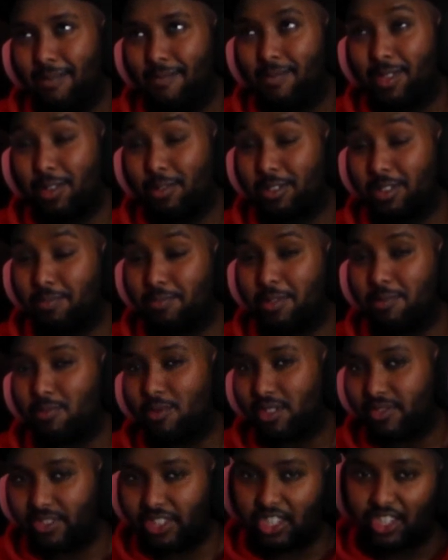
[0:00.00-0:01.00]
he was a bit
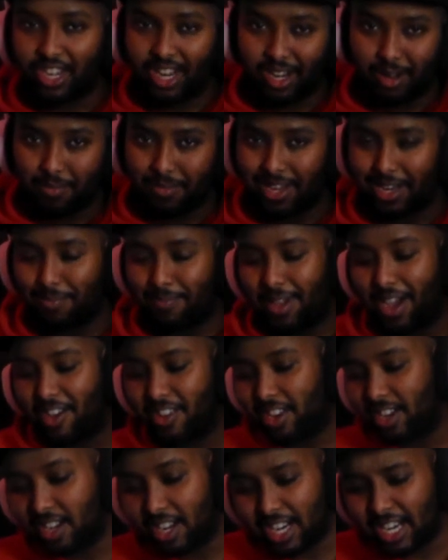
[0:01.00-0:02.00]
more of a gentleman about
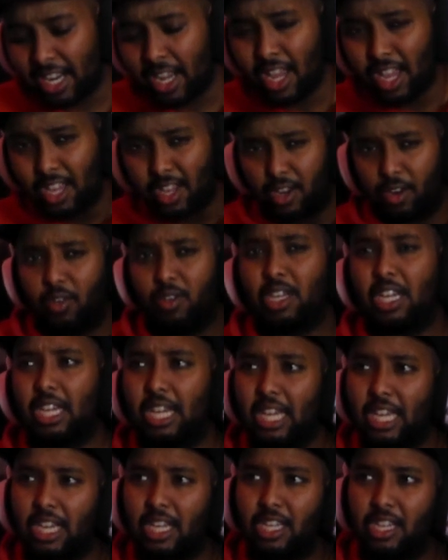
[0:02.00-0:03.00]
it, and you know,
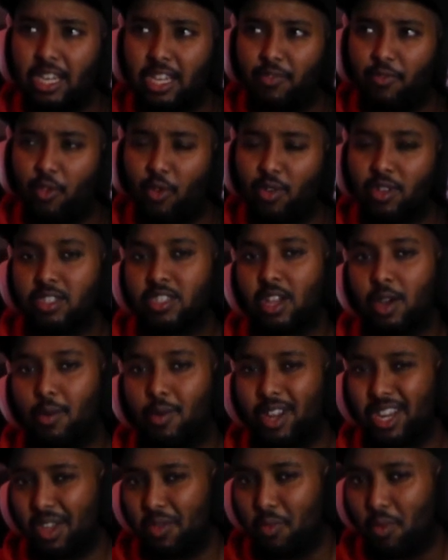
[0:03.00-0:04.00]
he focused on
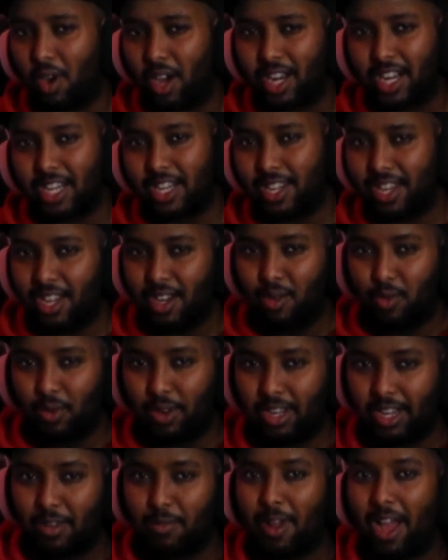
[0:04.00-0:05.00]
what he wanted,
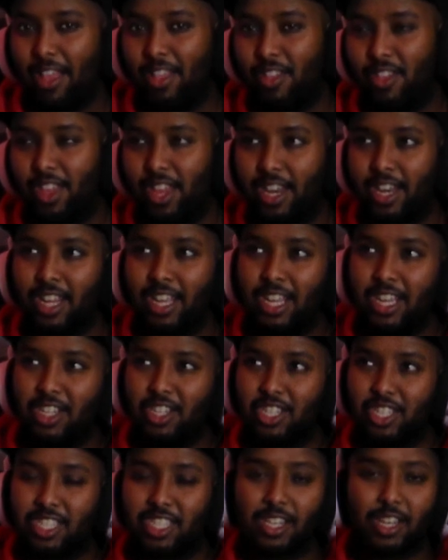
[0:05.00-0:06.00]
really, rather than
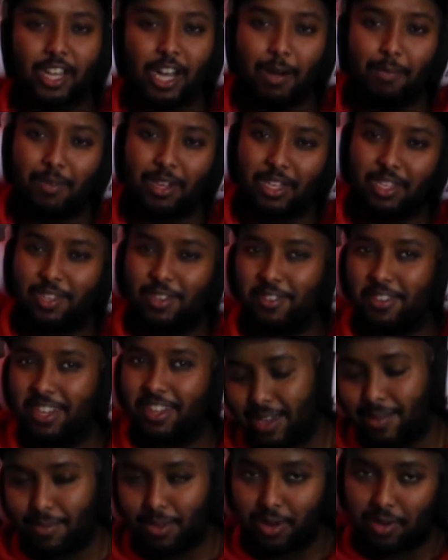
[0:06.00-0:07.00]
just succumbing to it.
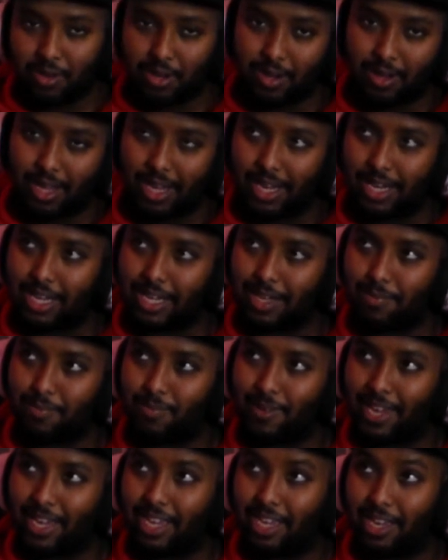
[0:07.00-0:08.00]
Himeno and him
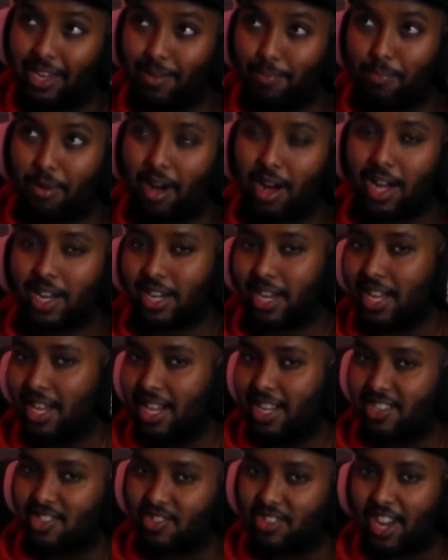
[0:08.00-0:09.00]
making a bond
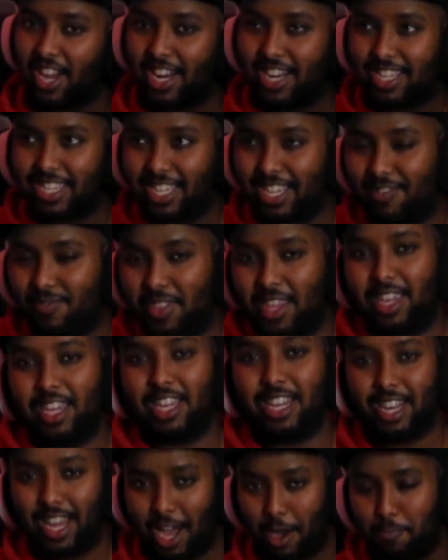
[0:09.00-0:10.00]
to try to see if they
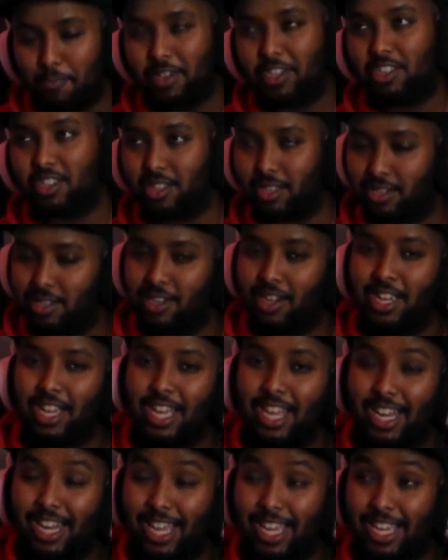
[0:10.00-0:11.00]
can help each other,
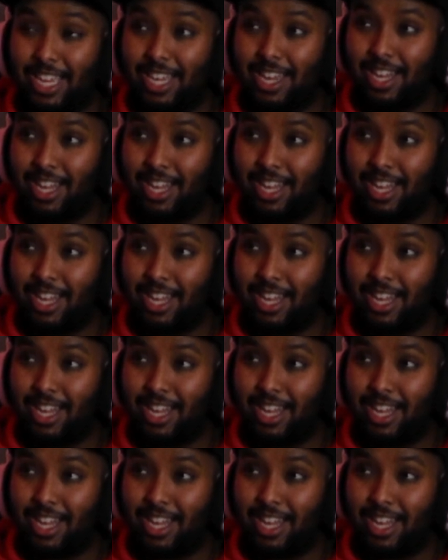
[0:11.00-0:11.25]
like